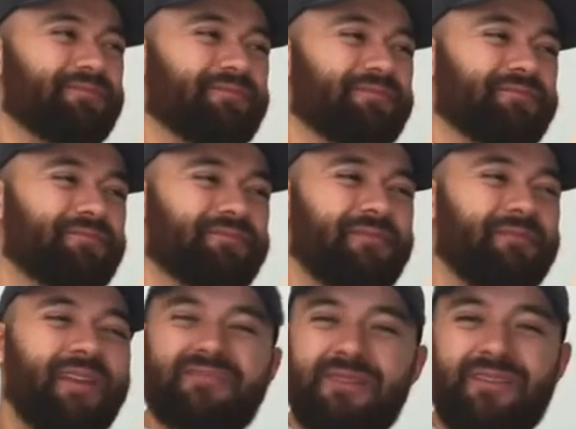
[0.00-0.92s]

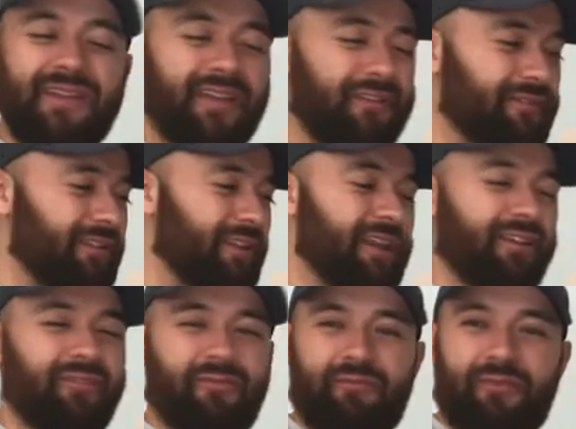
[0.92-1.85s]
makes me think of it like
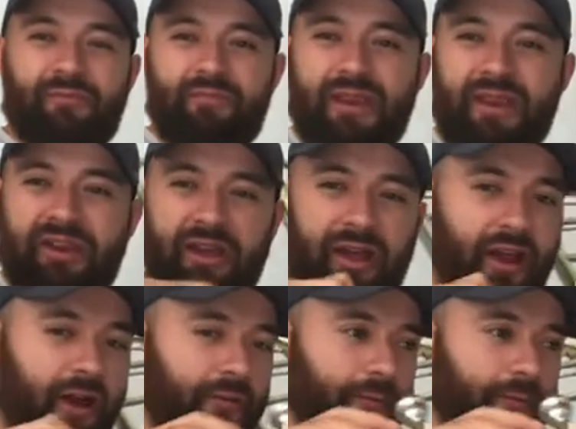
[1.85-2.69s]
being cut off.